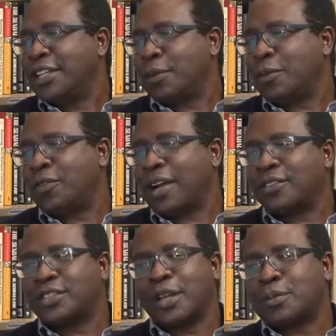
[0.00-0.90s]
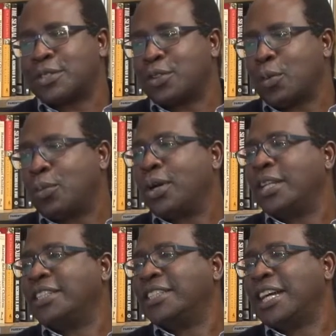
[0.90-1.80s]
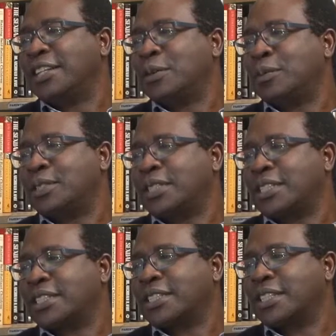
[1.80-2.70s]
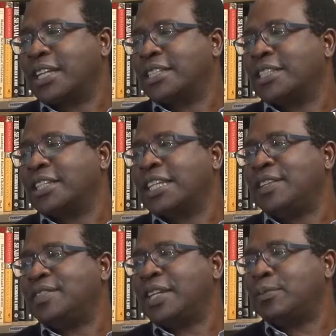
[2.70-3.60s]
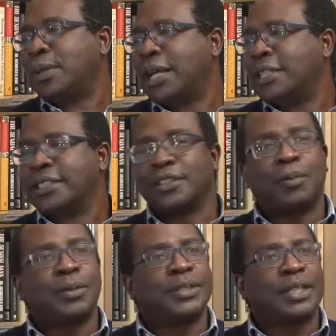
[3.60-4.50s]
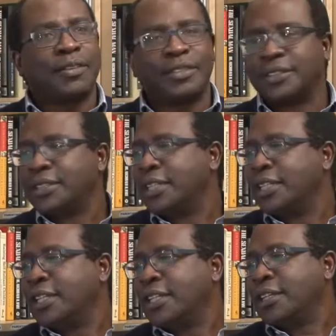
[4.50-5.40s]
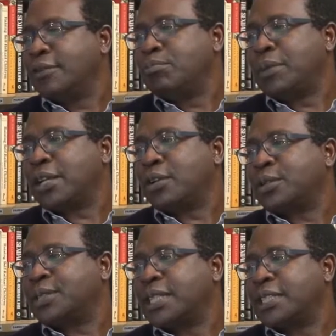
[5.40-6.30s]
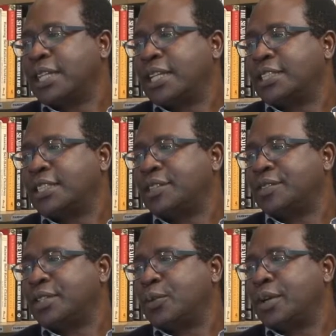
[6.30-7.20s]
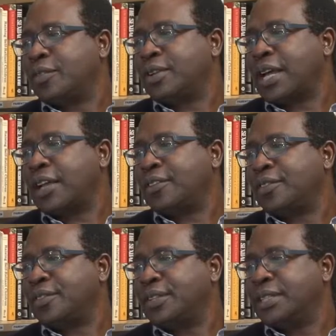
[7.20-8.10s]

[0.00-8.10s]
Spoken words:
Number five, stop snowballing. And number six, create the if-then plans. And number seven, make goal setting and achieving a way of life.